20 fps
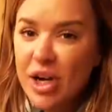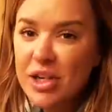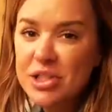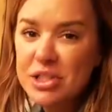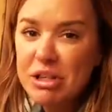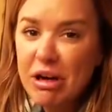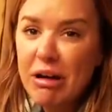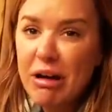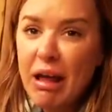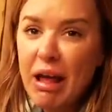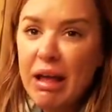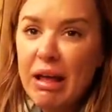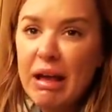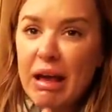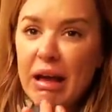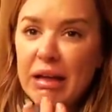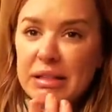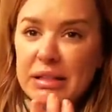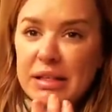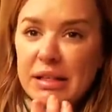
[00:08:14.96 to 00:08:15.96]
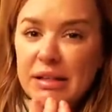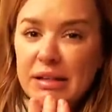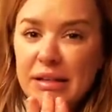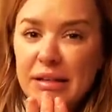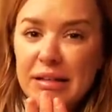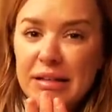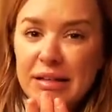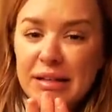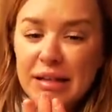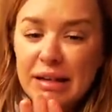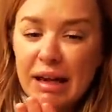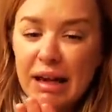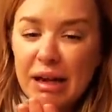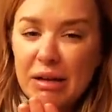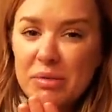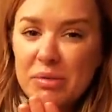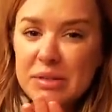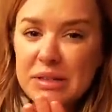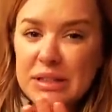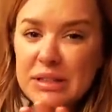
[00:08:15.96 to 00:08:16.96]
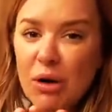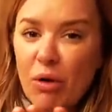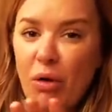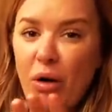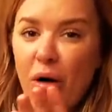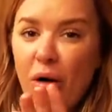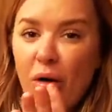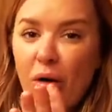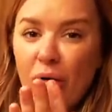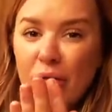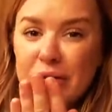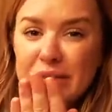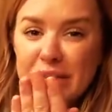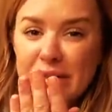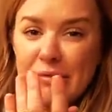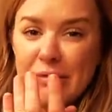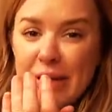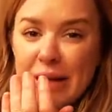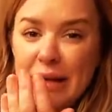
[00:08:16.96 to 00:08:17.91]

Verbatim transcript: touched her hand. It was so oh. washed and